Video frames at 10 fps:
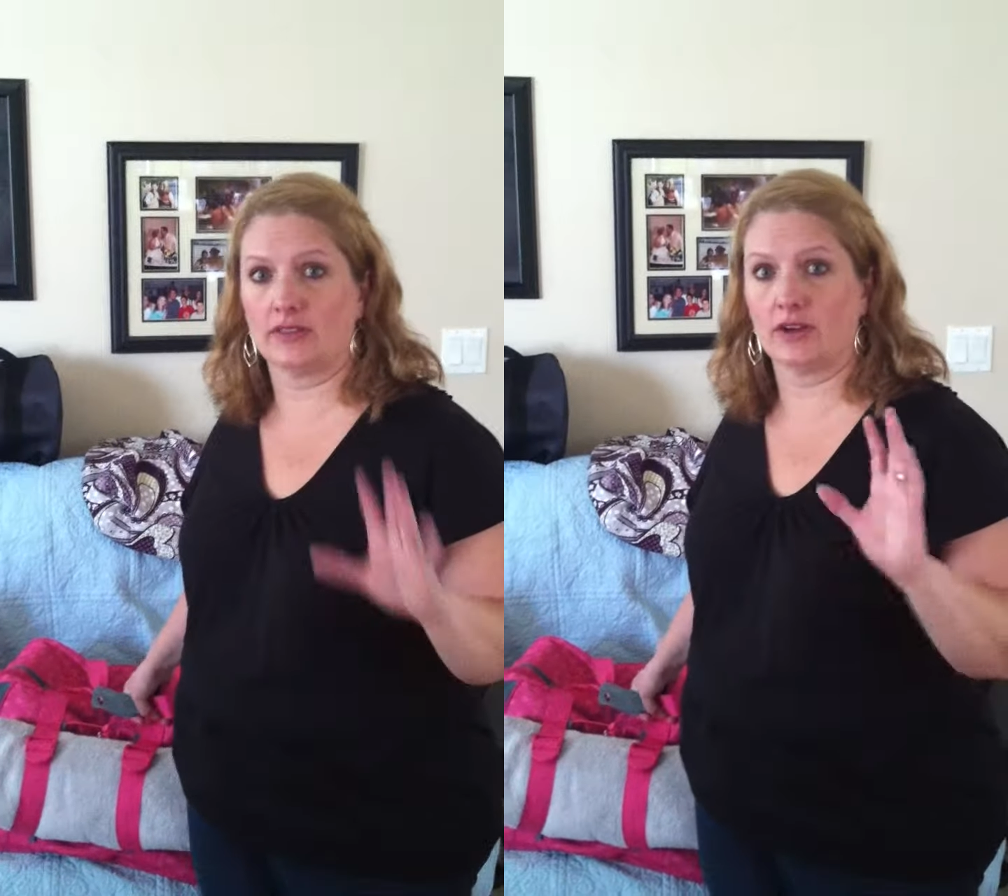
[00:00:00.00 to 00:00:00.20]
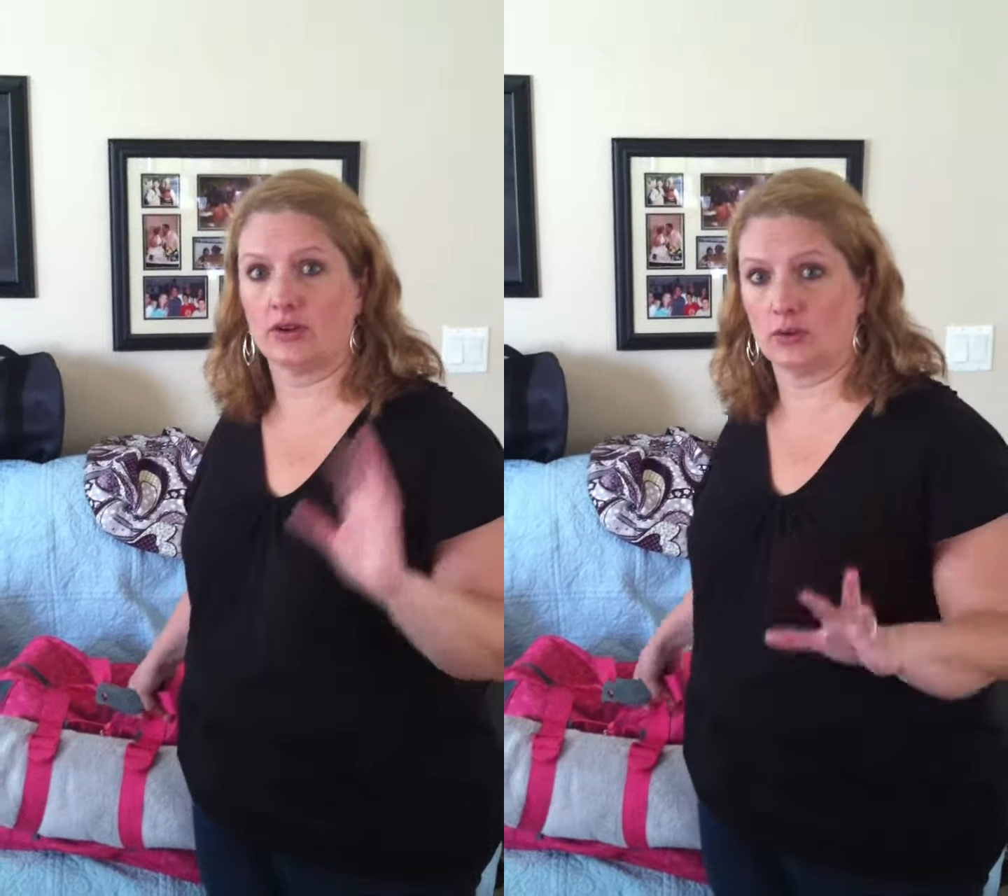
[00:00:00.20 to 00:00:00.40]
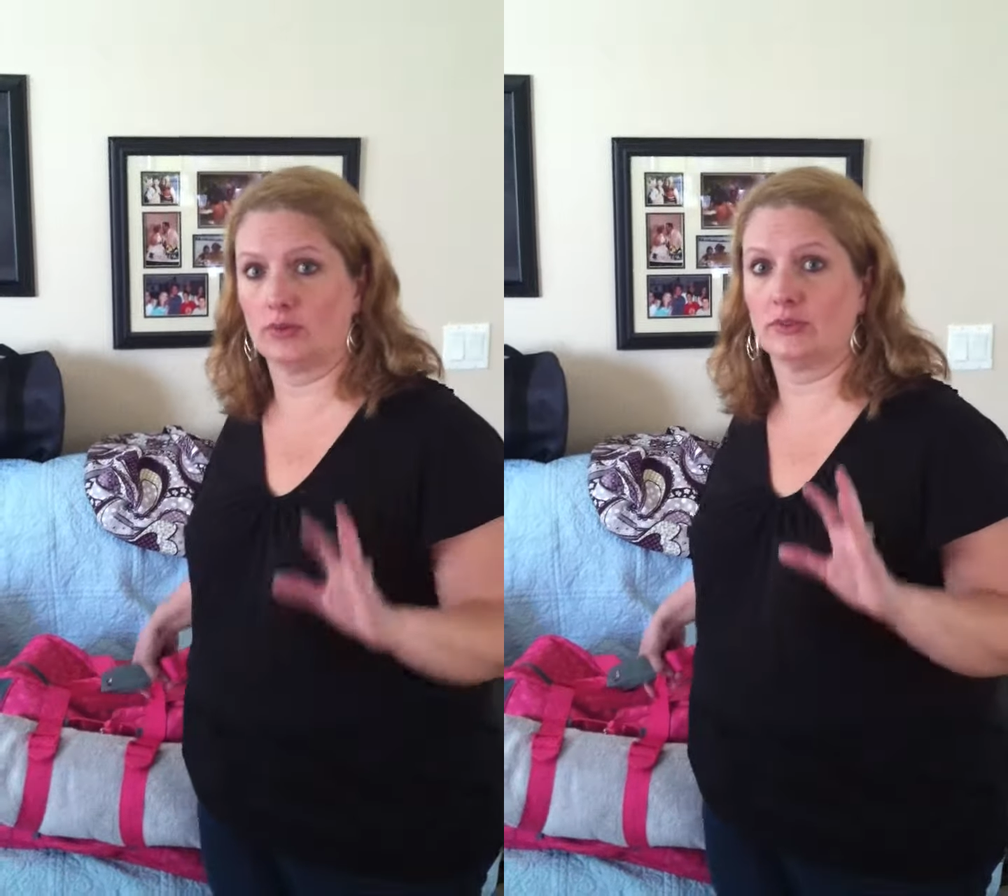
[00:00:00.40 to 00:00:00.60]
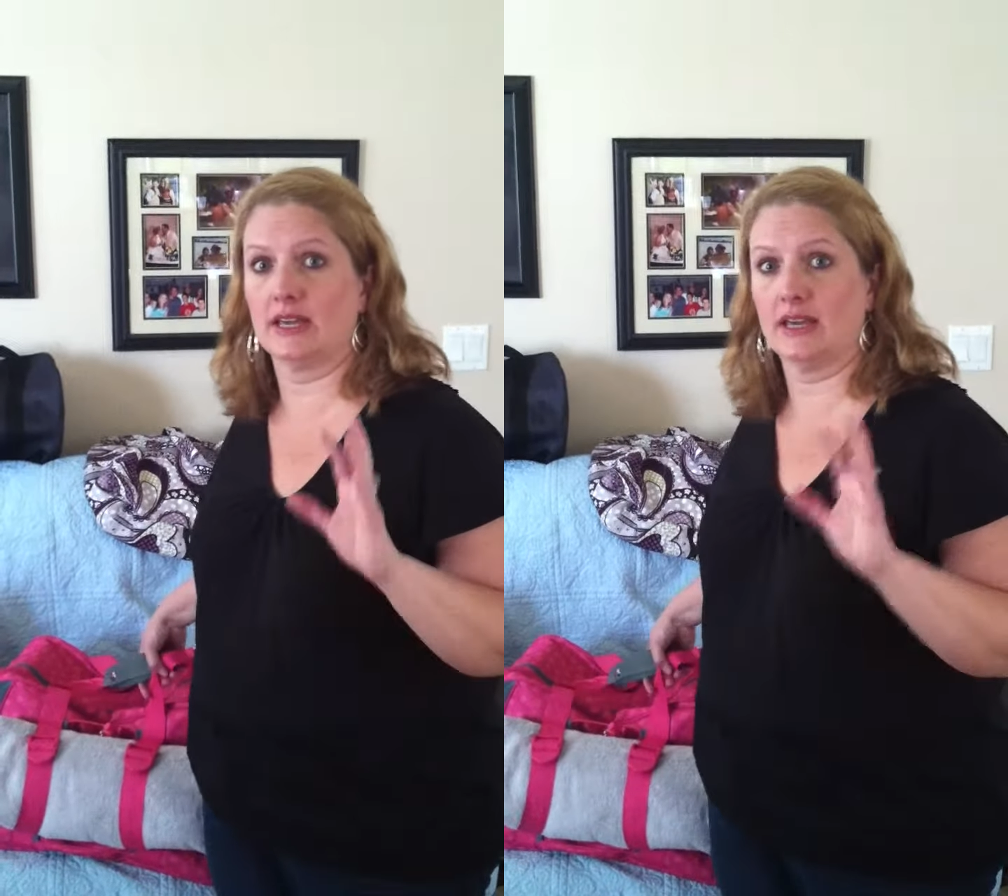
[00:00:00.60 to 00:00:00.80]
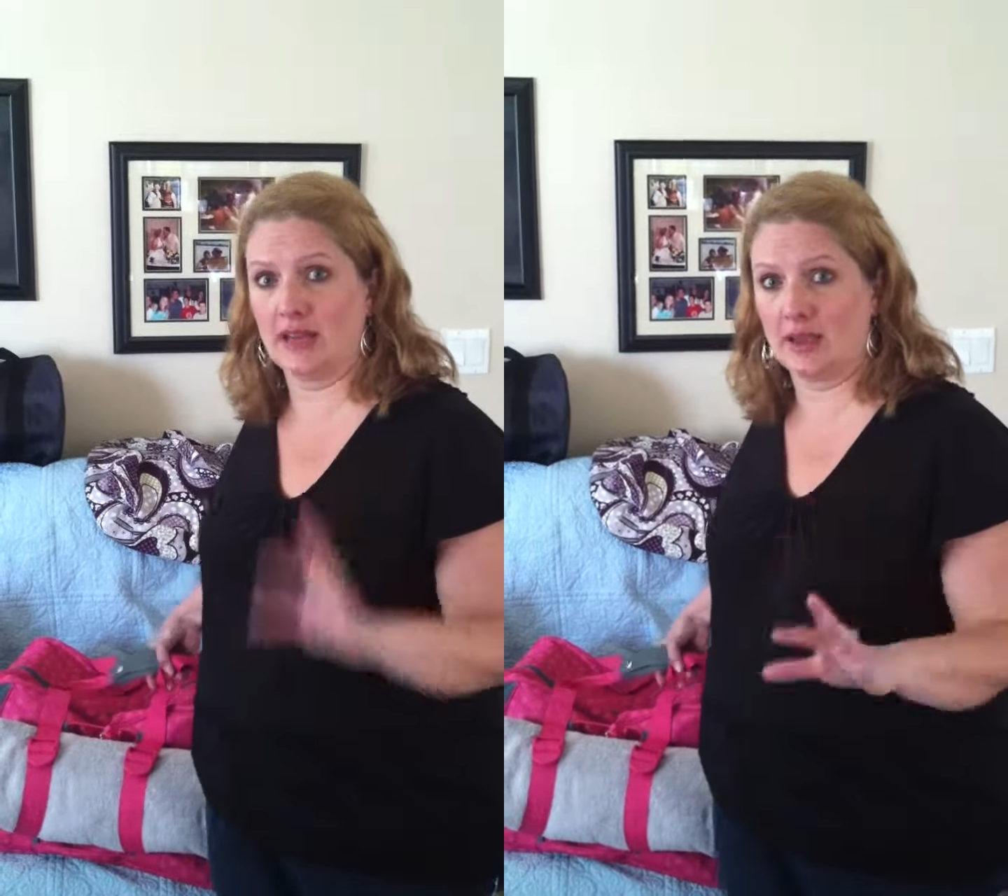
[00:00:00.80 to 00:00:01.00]
They're
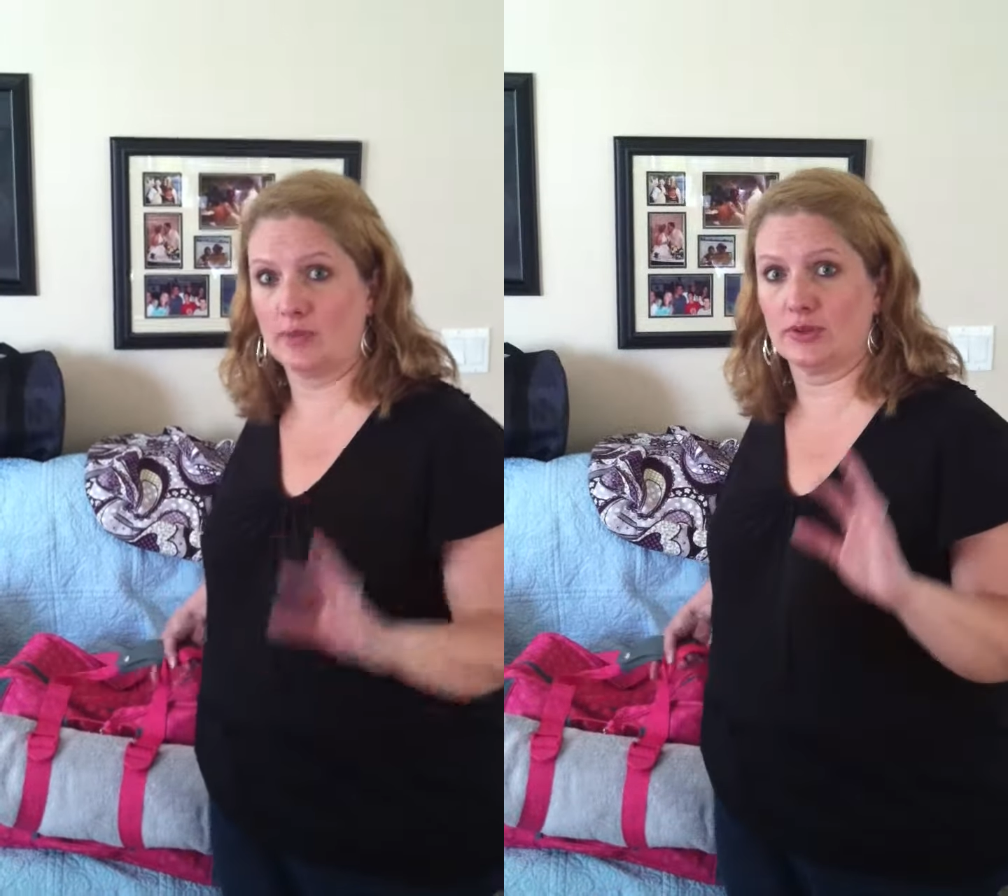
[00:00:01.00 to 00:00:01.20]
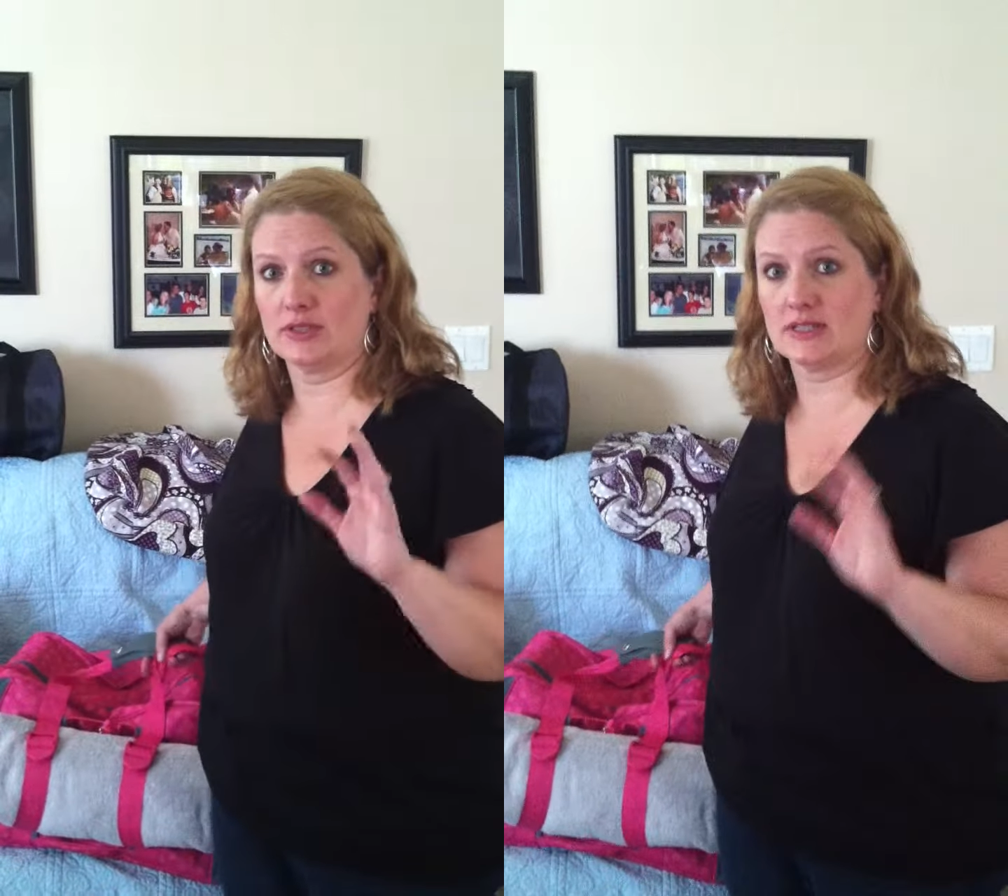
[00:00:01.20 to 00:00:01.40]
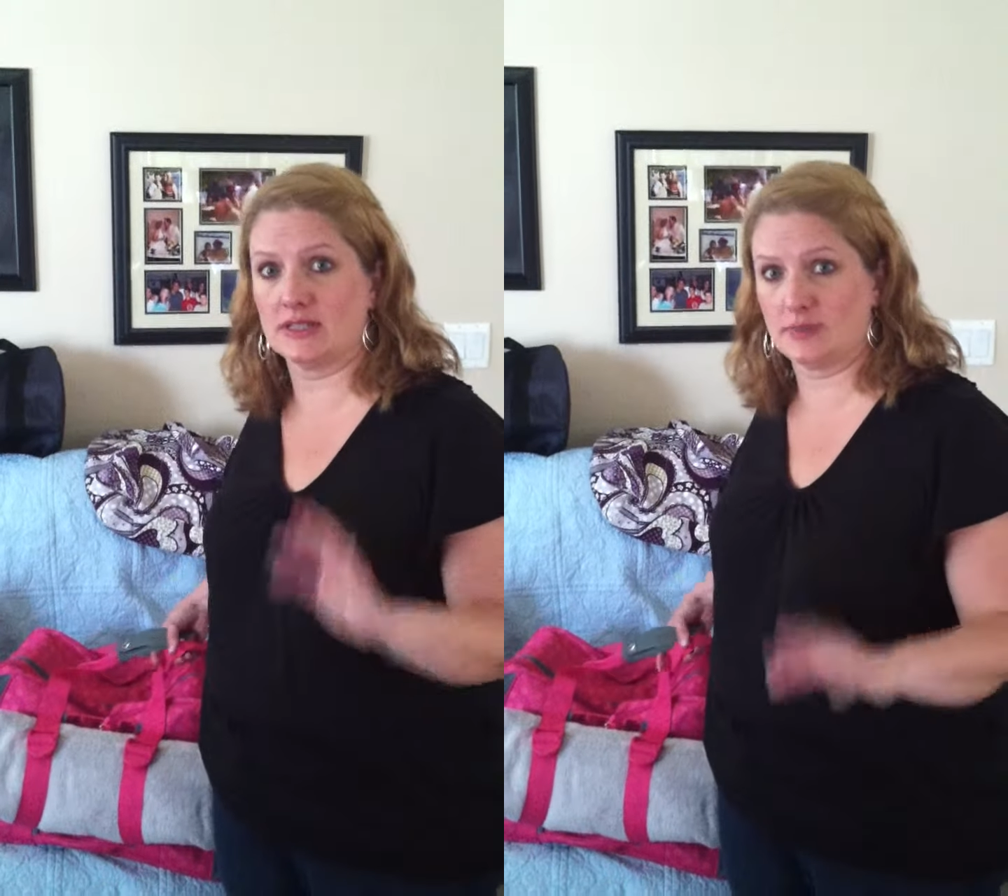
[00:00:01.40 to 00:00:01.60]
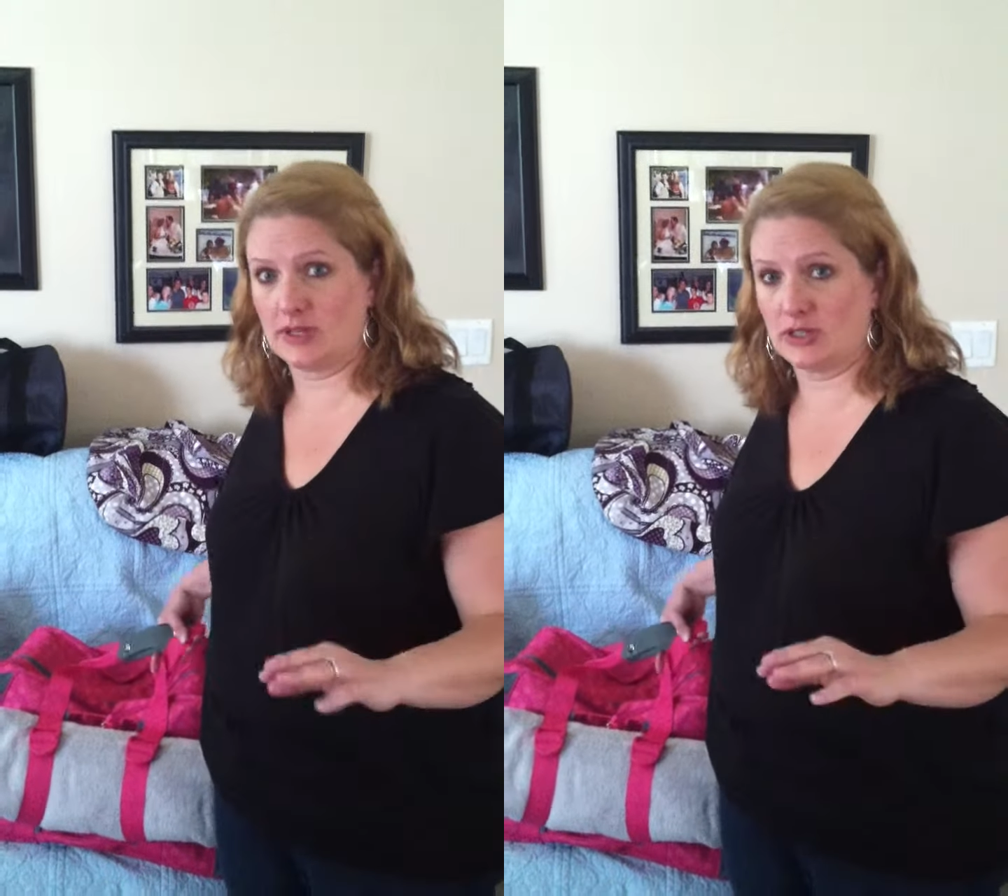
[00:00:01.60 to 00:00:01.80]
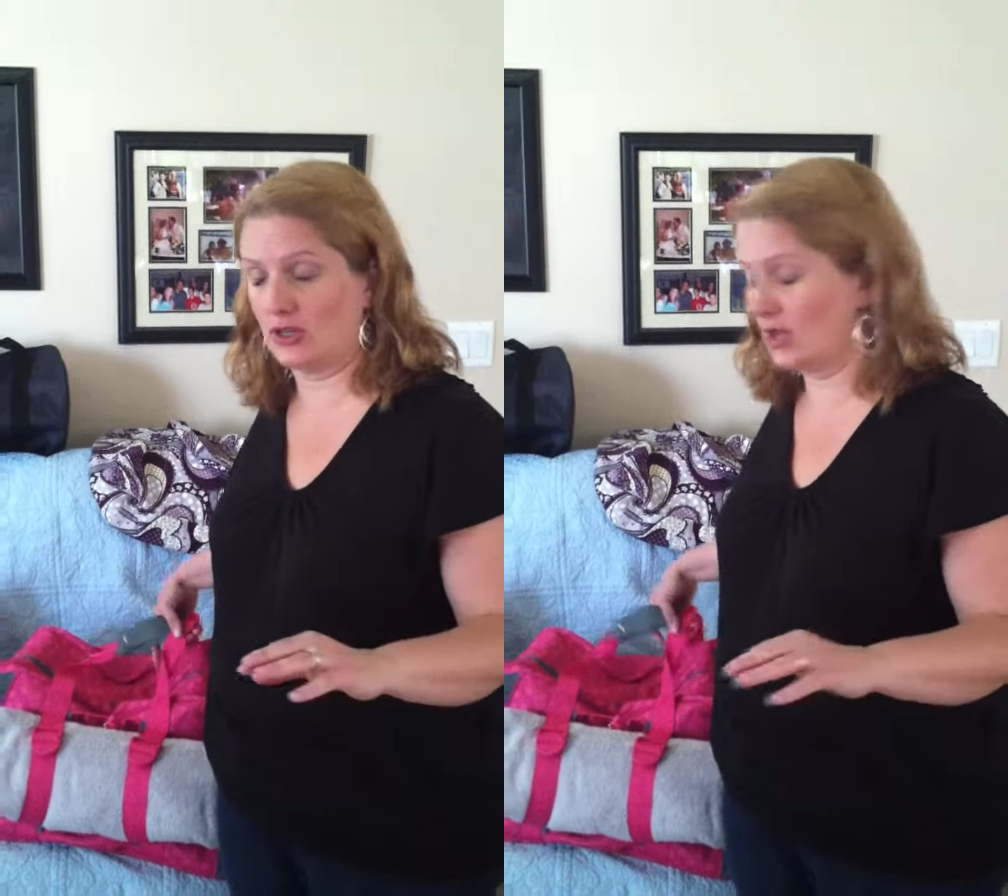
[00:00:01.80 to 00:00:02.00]
only April's
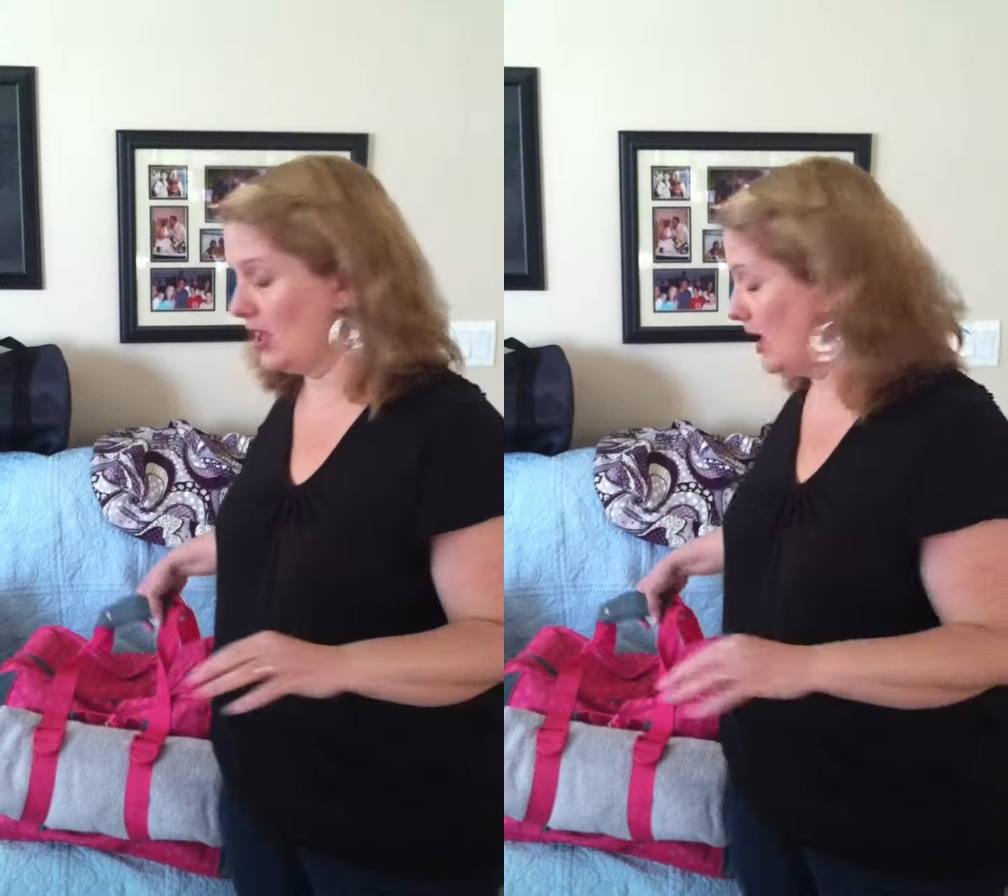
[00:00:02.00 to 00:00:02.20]
special.